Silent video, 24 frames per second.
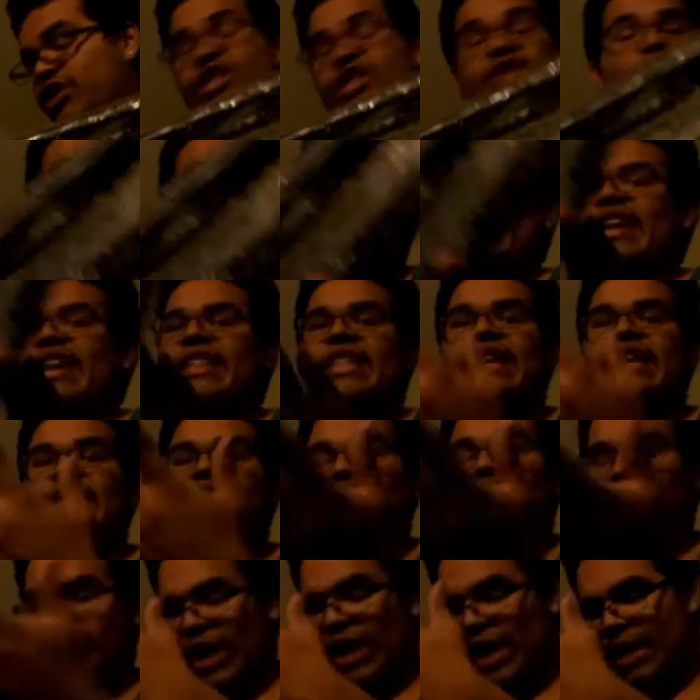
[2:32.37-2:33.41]
Still riding like a
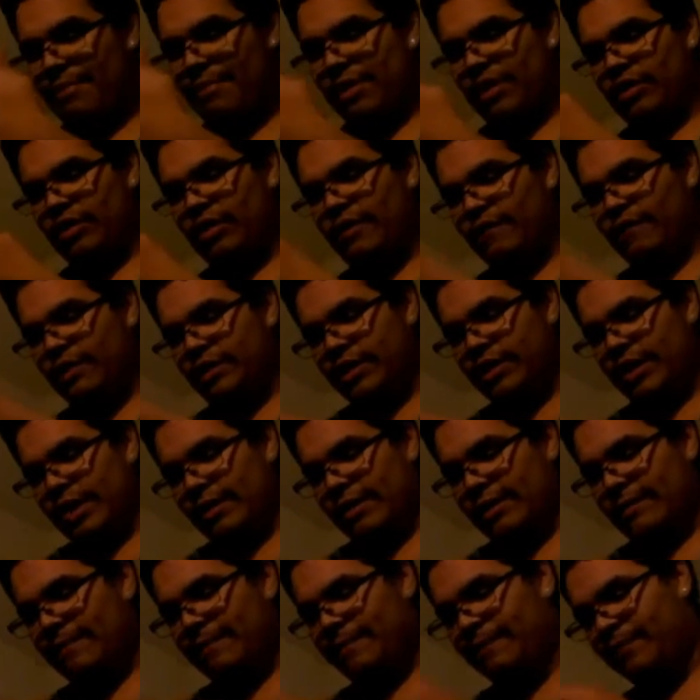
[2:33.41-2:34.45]
champ. I love this
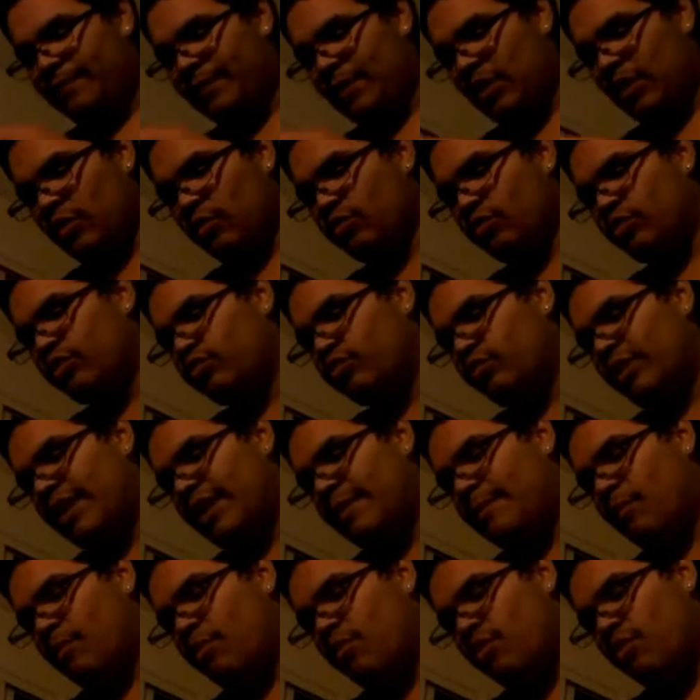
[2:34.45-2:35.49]
deck. It's
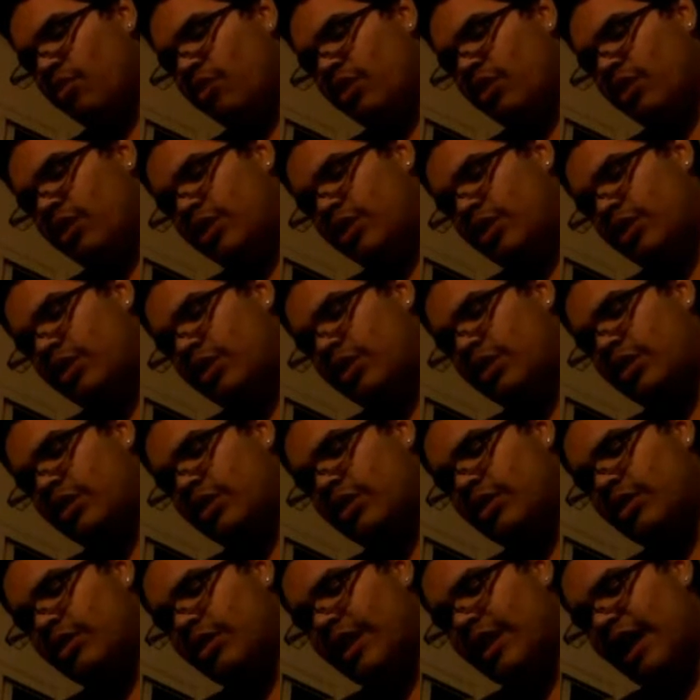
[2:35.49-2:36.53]
ridden more
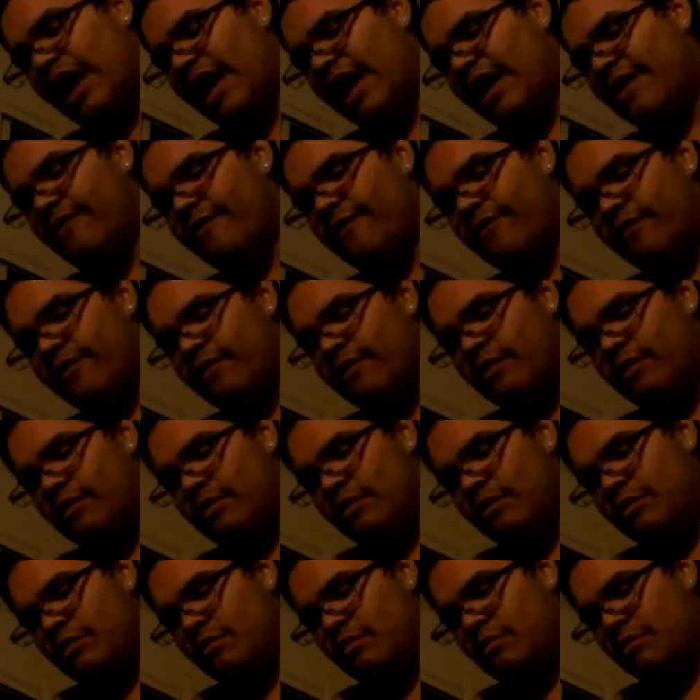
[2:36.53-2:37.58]
than I've
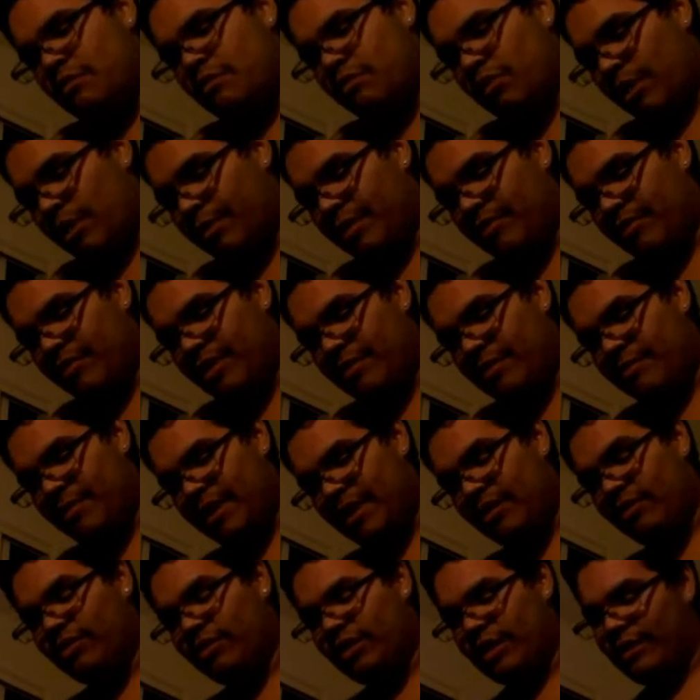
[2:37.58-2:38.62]
probably ridden
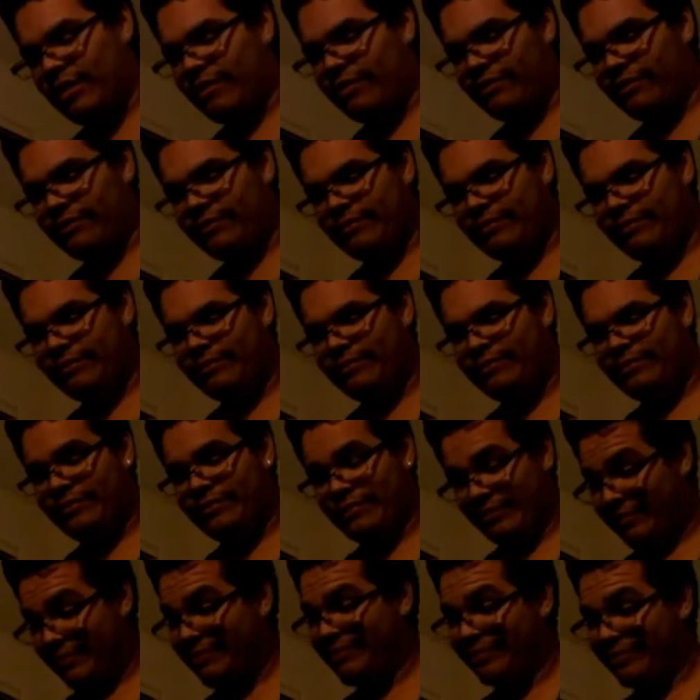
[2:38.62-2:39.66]
my whole life.
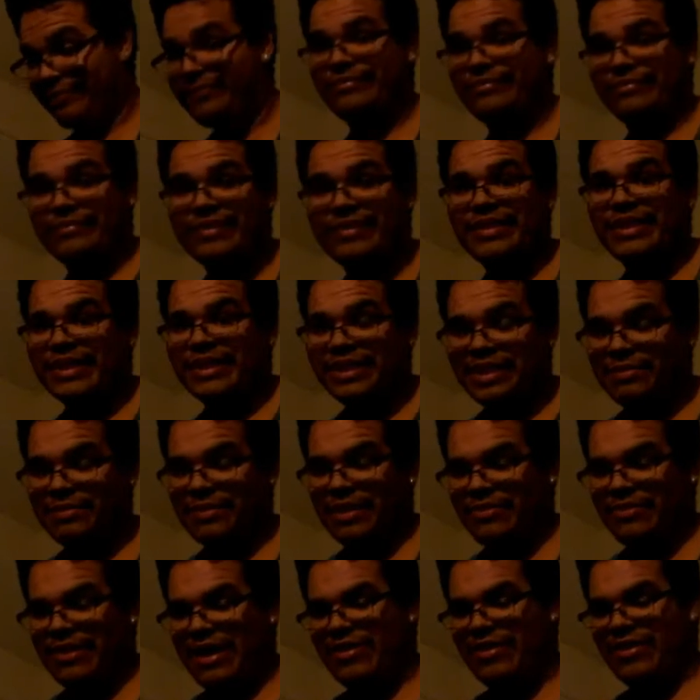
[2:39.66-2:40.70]
It's
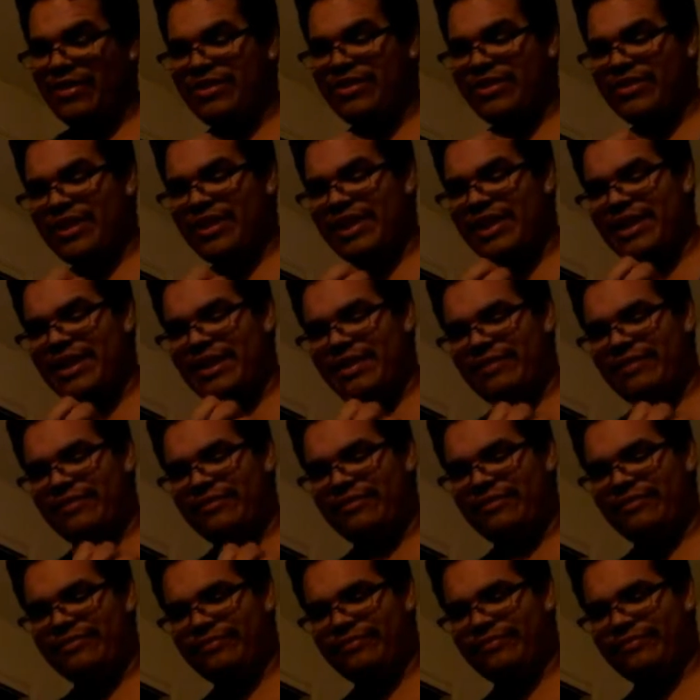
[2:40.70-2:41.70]
been around longer than I have.